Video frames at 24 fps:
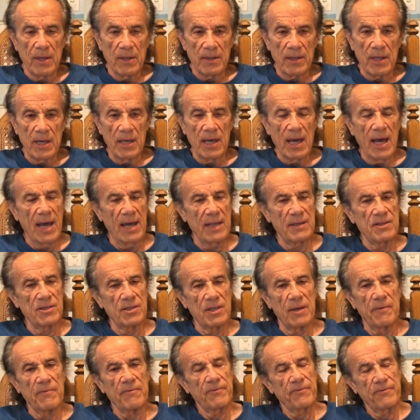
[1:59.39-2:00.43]
They had
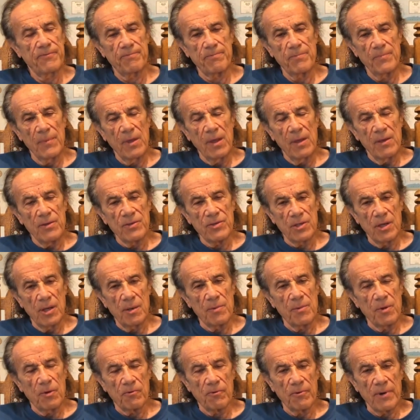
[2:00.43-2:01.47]
some
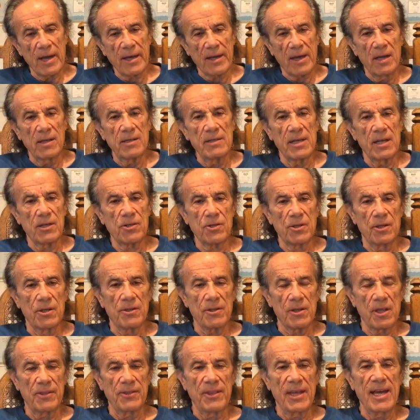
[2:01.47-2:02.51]
recognition
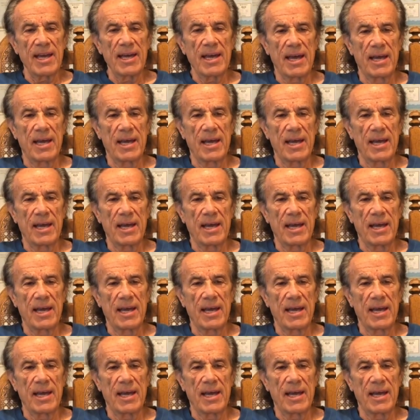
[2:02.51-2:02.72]
that they